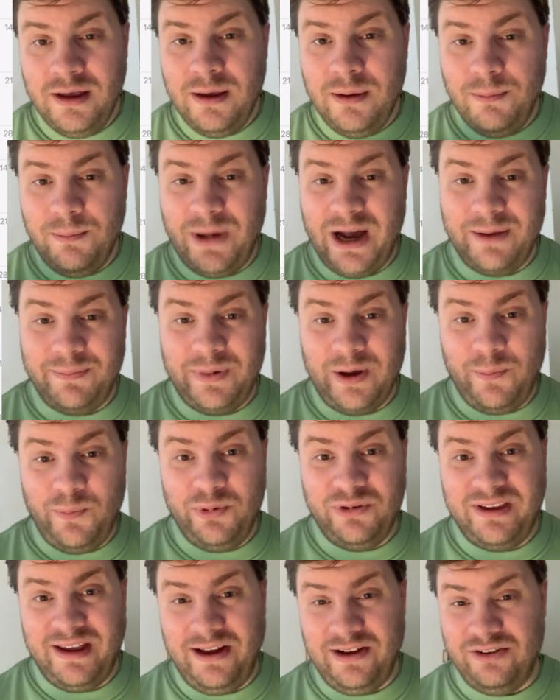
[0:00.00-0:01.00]
Might be a
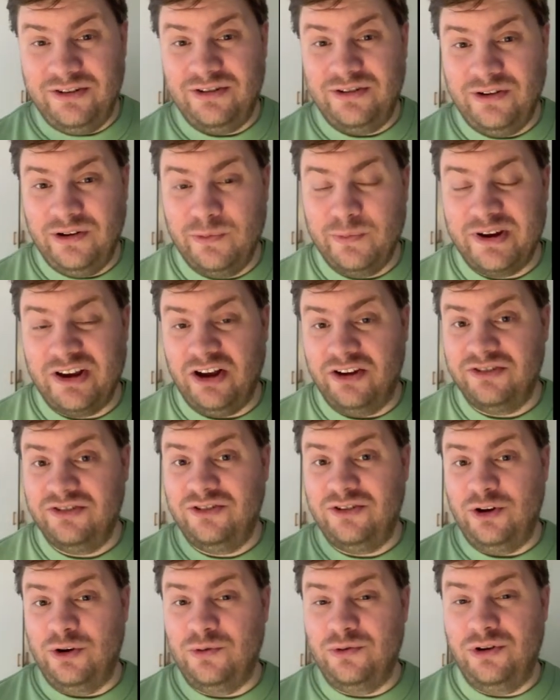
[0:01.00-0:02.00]
potential, we just
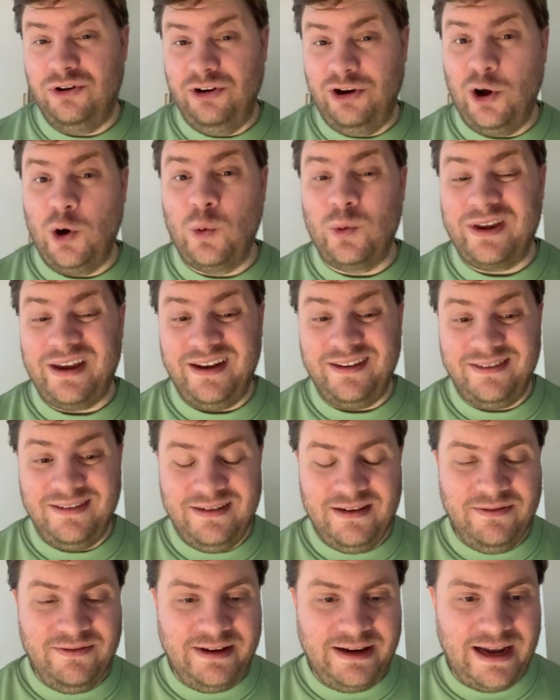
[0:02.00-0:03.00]
don't know
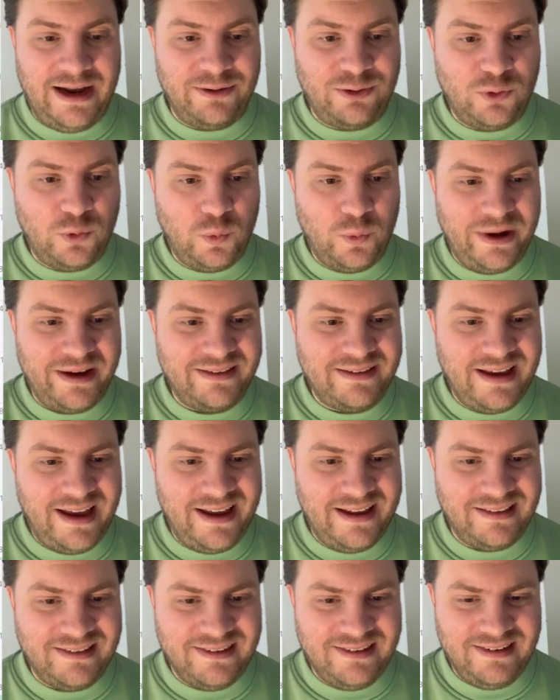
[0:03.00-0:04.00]
yet. We'll have to wait
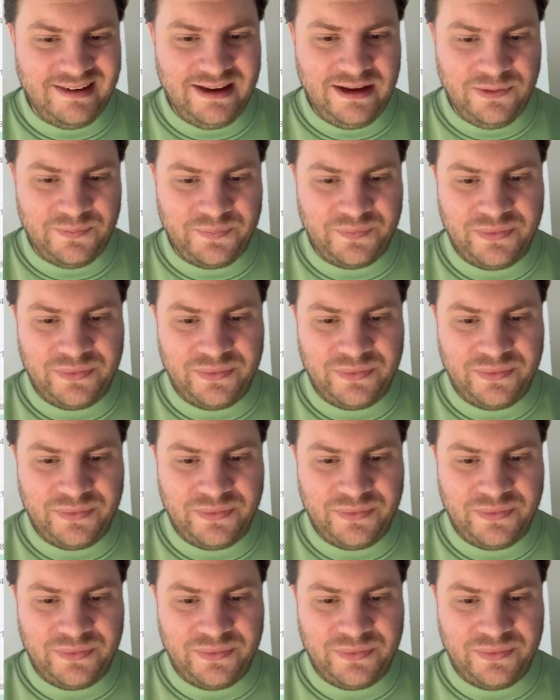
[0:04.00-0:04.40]
and see.